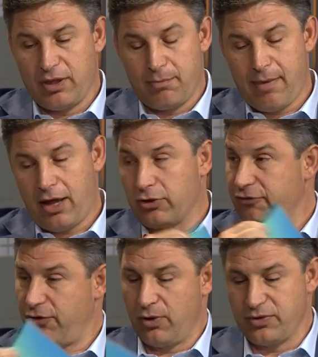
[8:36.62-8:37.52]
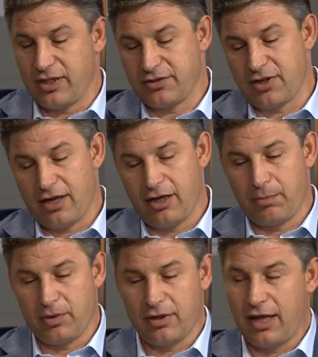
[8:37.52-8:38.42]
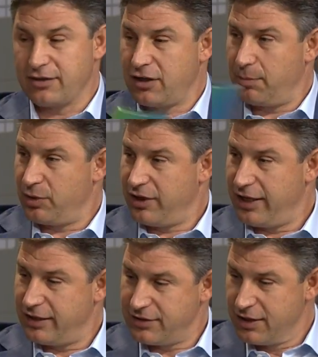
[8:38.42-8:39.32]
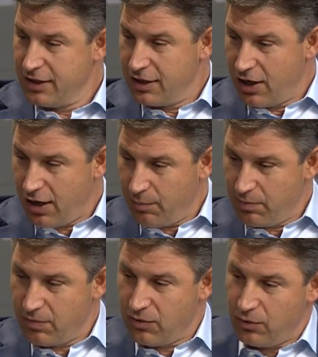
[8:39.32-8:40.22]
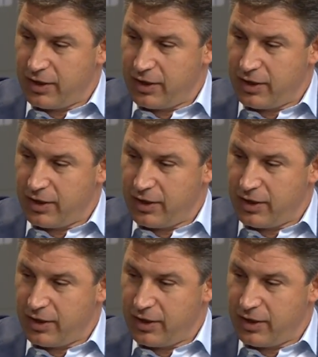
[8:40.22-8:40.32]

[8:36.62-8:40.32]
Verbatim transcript: the mailer for those that signed up in the last couple of days. Um, they'll